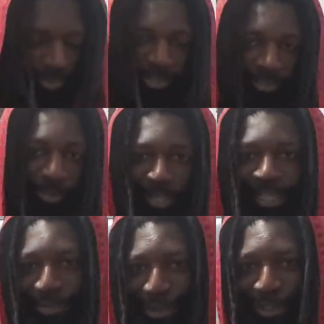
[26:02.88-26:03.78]

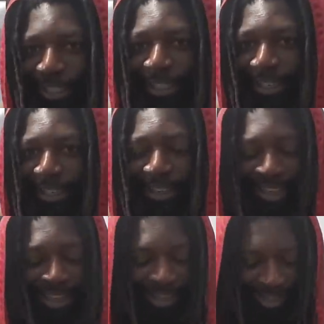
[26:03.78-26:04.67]
sit there.
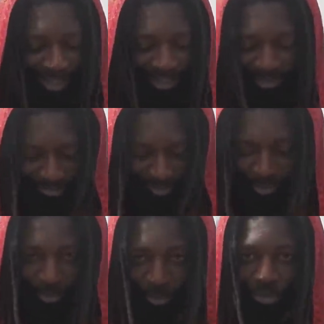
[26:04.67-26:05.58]
Now
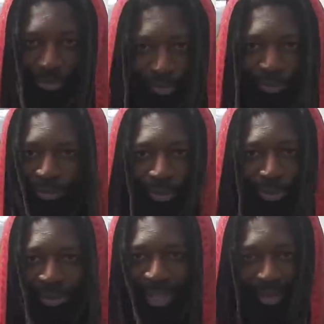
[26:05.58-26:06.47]
we'll go through the
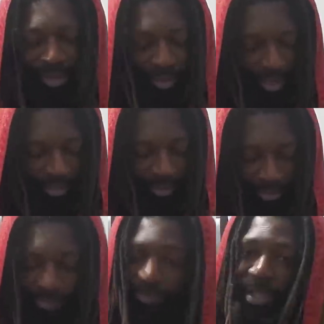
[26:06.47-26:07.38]
whole gamut. All right,
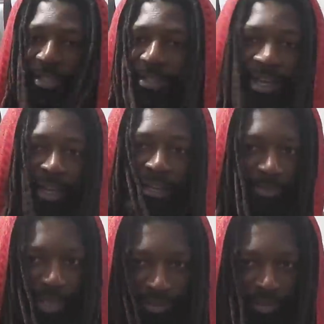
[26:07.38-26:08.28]
butt stock,
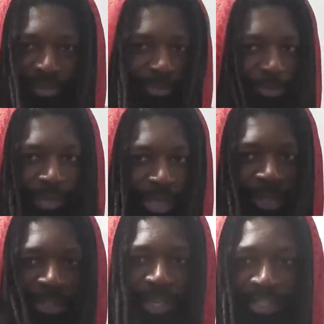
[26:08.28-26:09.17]
buffer tube,
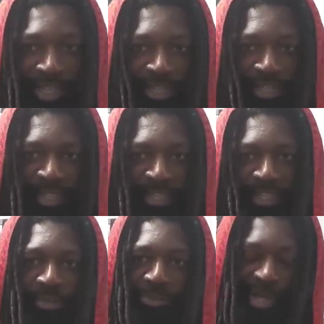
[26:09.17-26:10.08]
yada, yada,
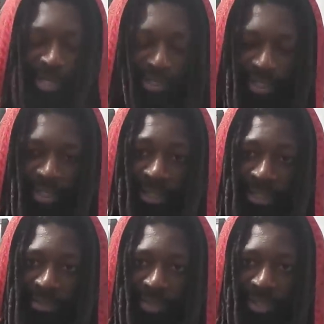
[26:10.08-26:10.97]
yada. Why do you need
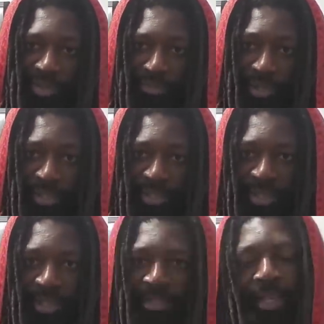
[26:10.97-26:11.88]
this? This is what this
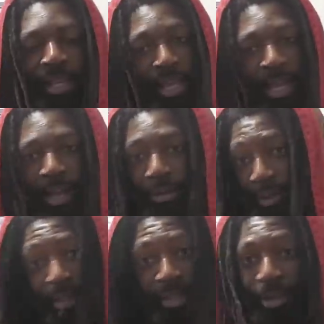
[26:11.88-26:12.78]
does. I would
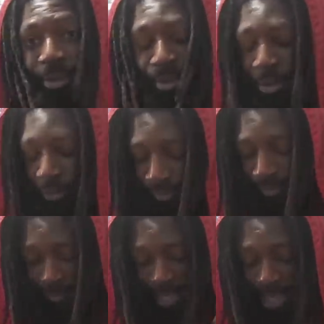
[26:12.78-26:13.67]
literally go through the whole
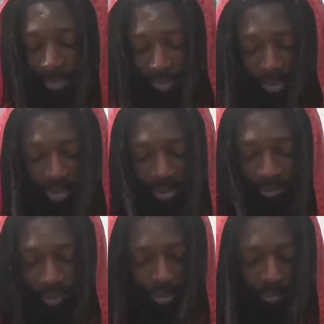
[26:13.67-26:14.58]
gamut with you
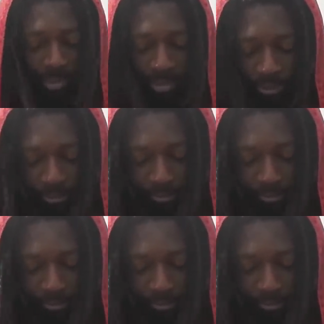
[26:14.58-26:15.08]
if you want me to.